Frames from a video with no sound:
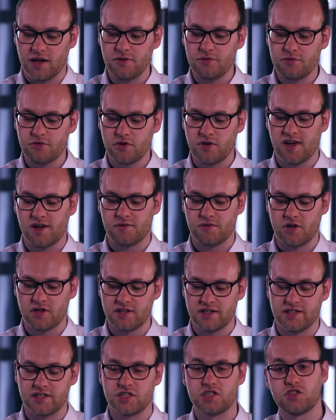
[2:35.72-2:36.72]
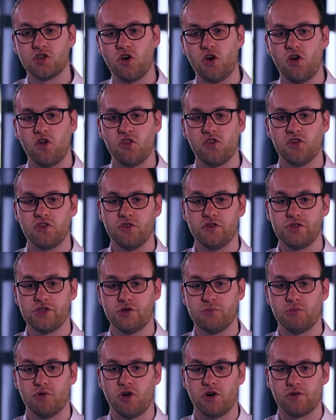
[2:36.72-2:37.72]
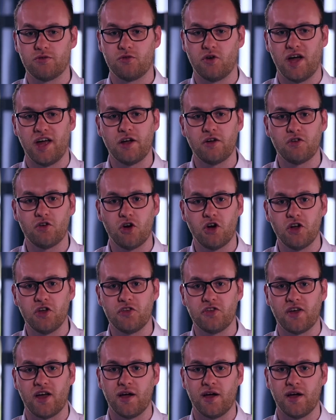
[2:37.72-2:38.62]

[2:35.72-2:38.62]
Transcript: If you have not installed the support for Android,